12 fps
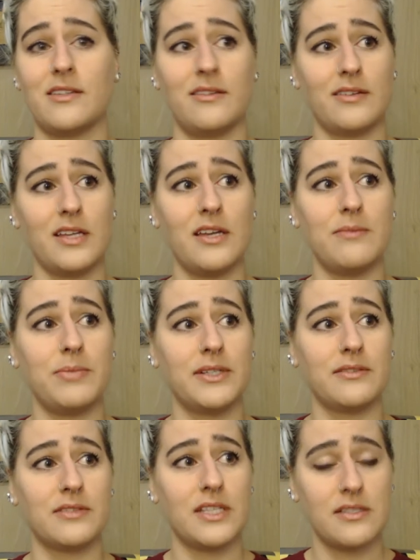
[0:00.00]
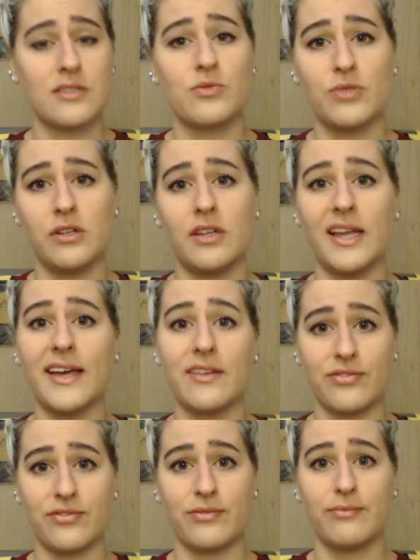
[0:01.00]
Okay, but this is real
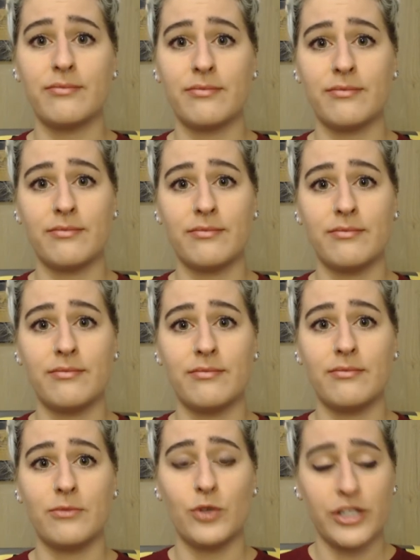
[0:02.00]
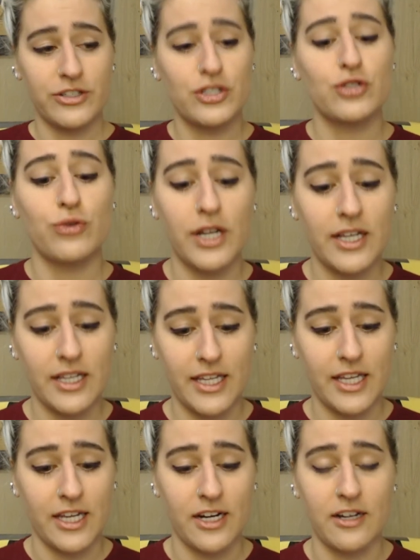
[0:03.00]
life. We are
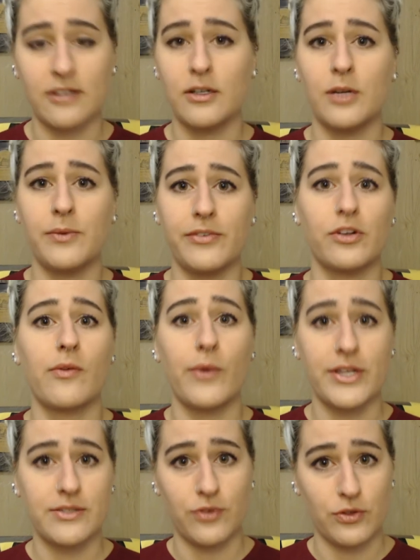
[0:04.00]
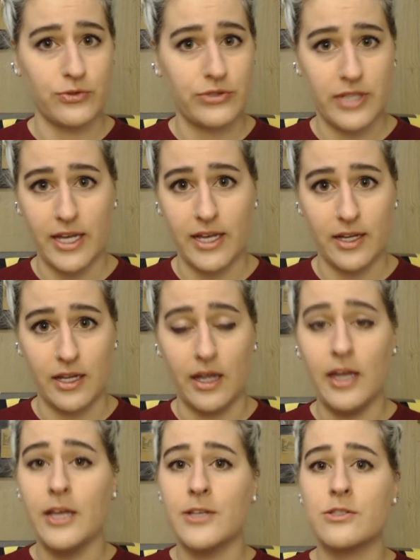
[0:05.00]
struggling here with our wasteful society.
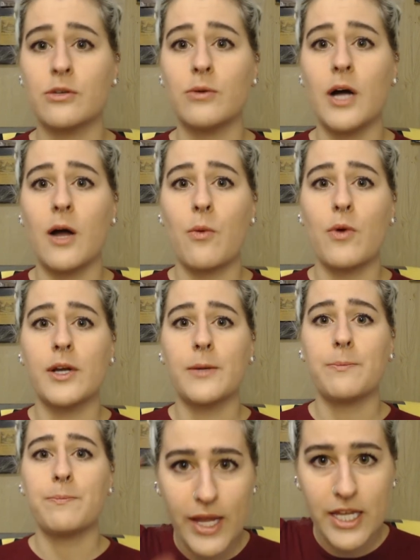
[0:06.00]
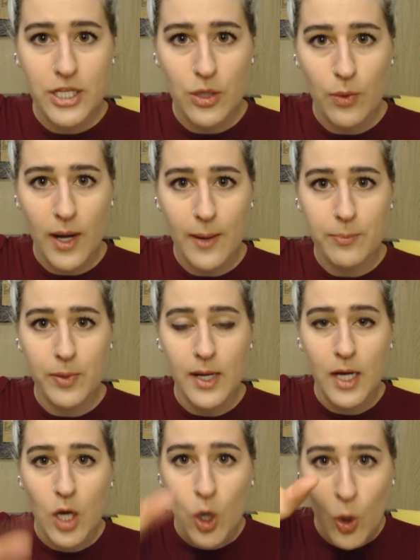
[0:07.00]
So I want to wake you up
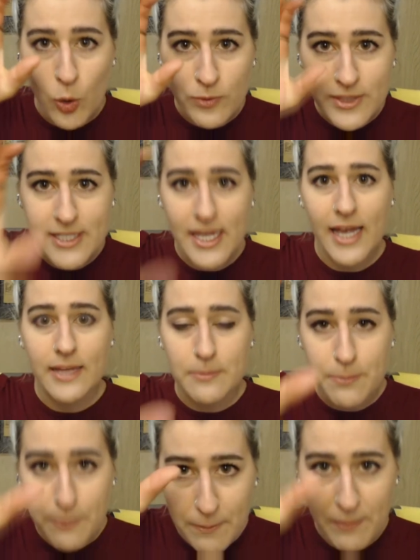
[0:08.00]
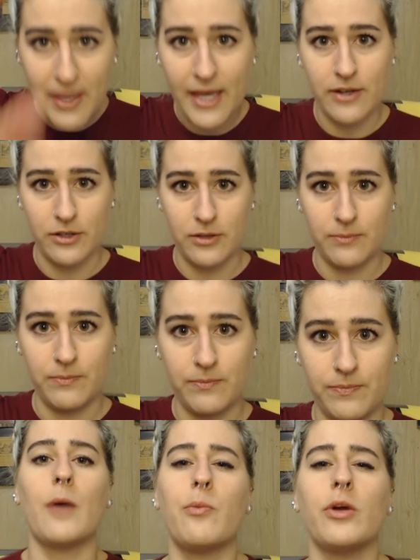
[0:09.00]
on that matter.
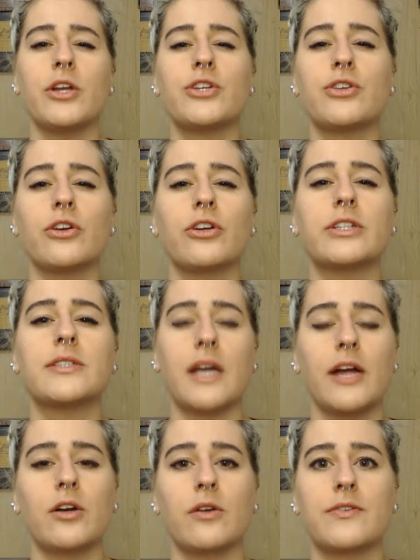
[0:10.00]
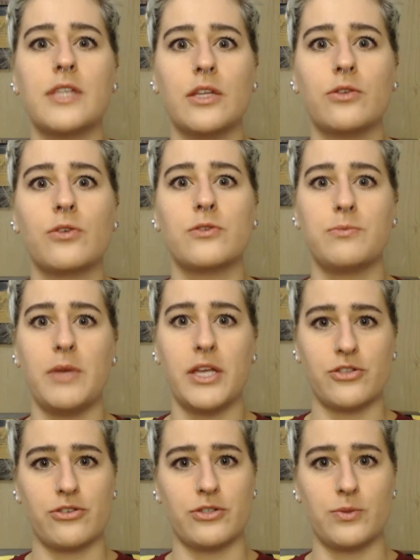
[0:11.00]
I'm pretty sure you're tired of seeing those
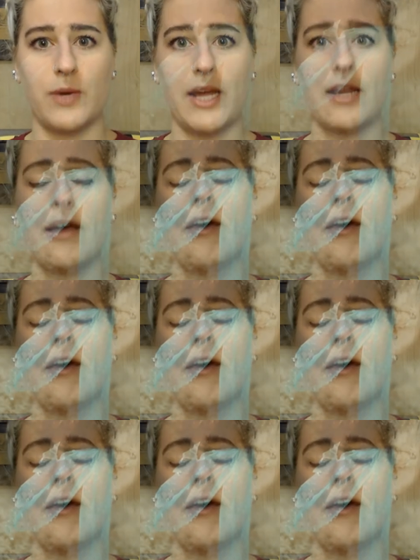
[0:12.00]
pictures, right?